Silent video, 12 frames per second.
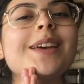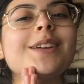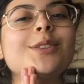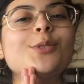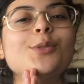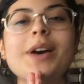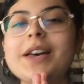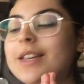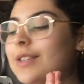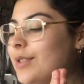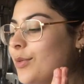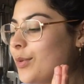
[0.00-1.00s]
Hello
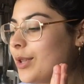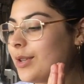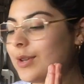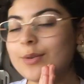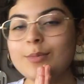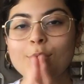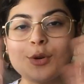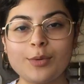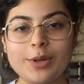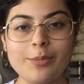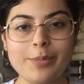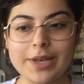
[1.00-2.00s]
and welcome
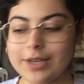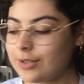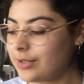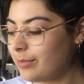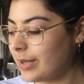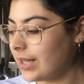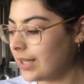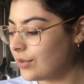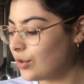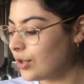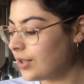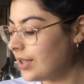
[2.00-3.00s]
back to my
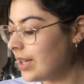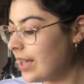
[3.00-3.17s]
kitchen.